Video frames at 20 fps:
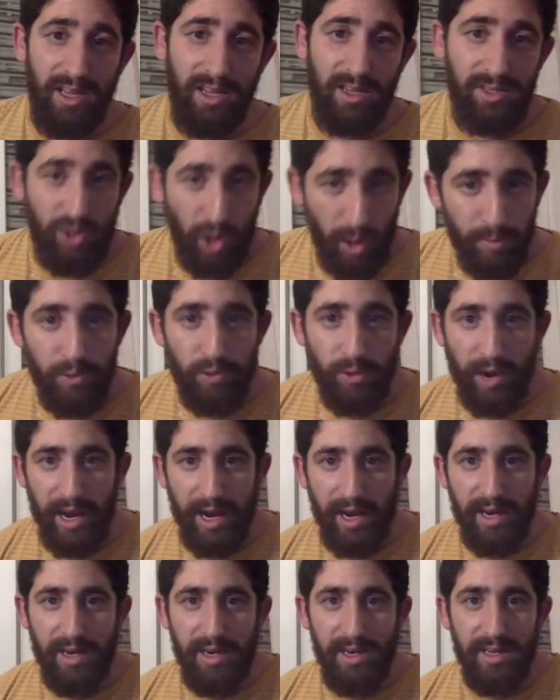top
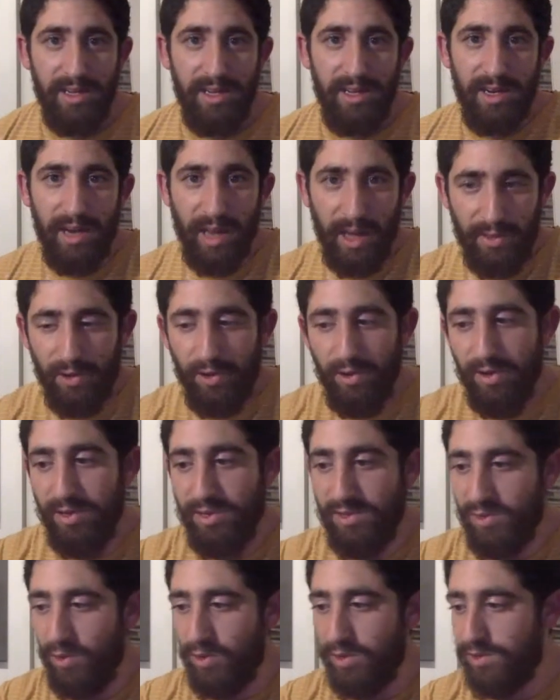grain leather
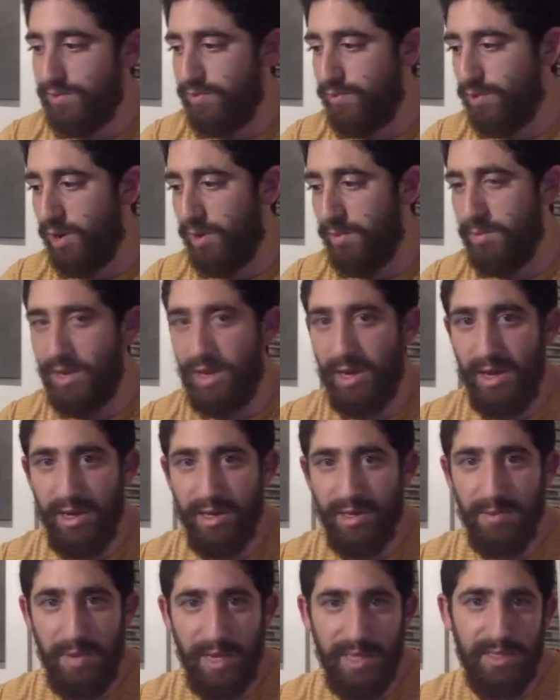sourced from
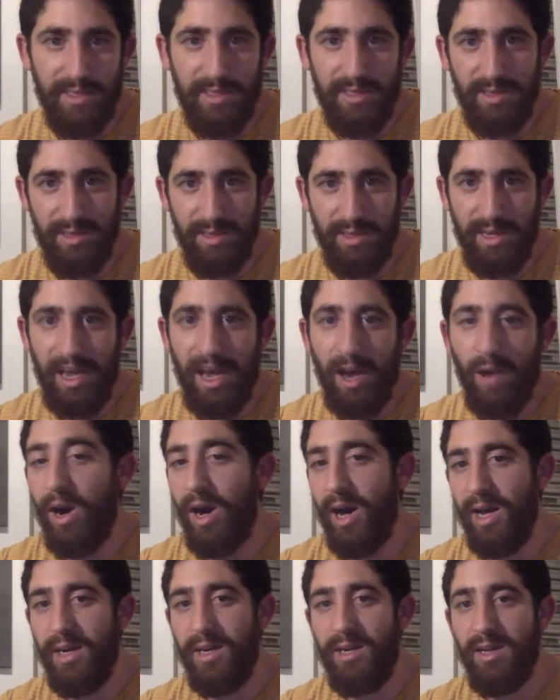the best
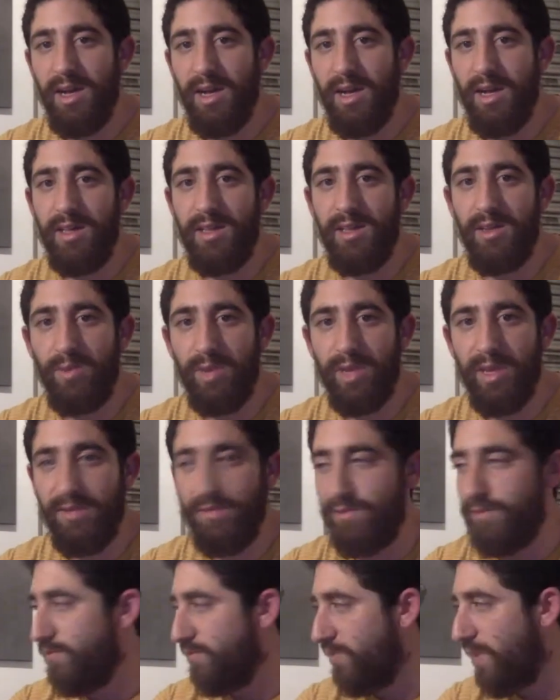cowhide that we
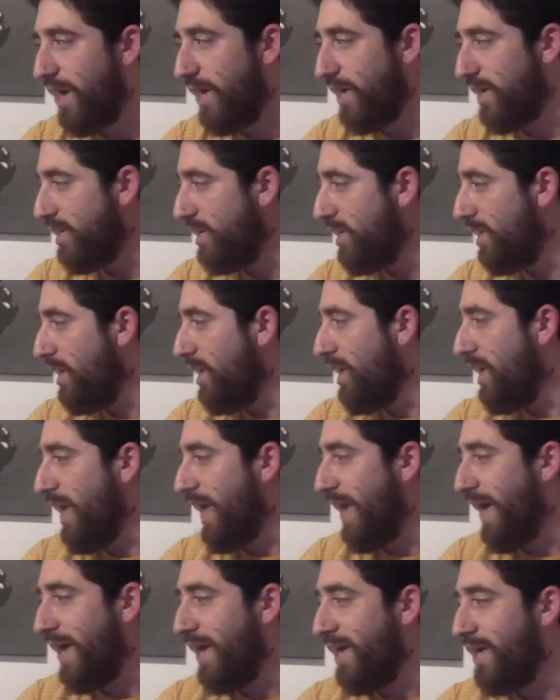can find,
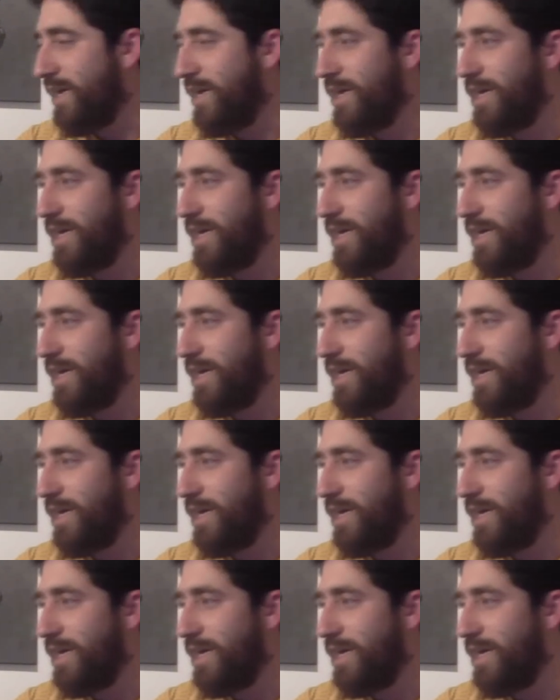and